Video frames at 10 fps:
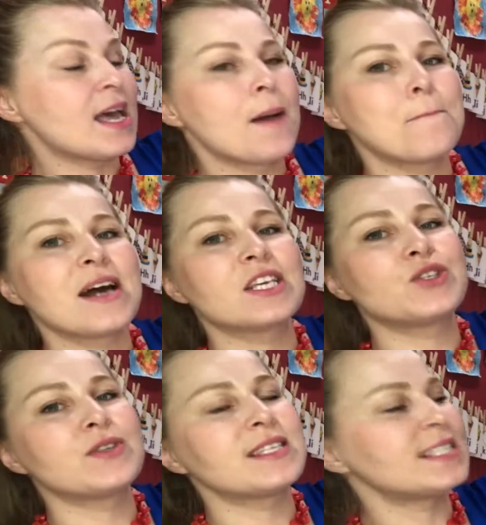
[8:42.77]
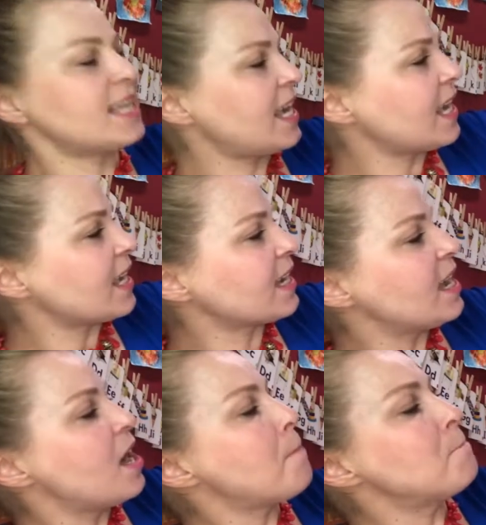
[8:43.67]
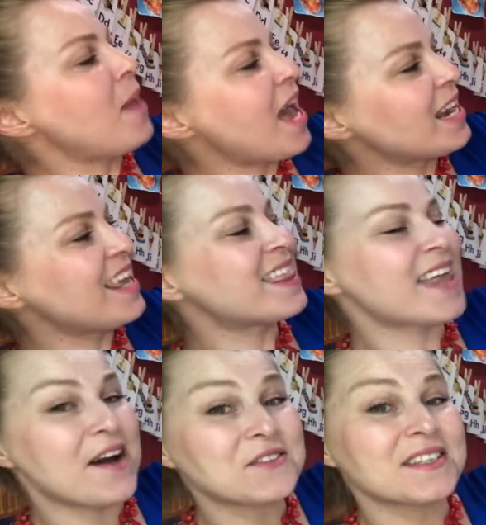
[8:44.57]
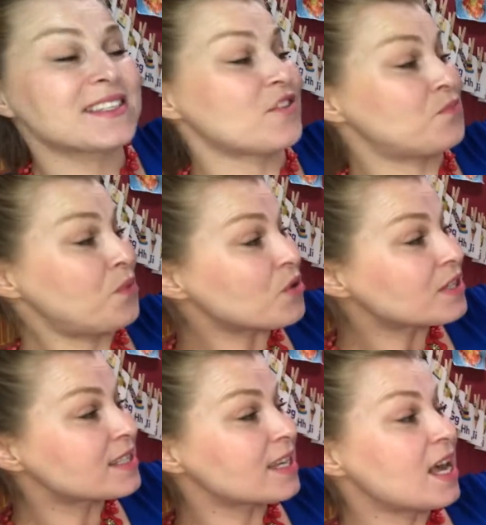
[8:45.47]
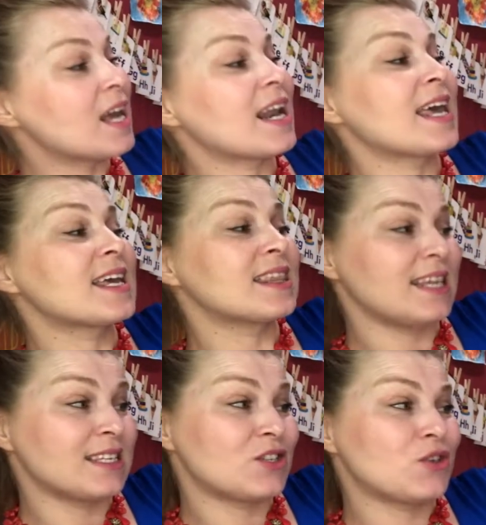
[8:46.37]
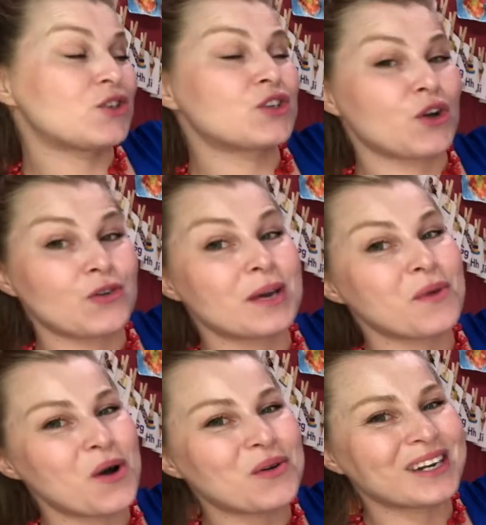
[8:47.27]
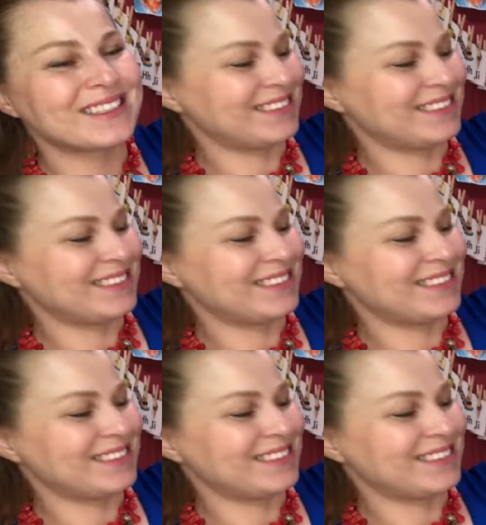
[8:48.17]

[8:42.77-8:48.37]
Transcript: But it would take many thousands of books like this to show them all.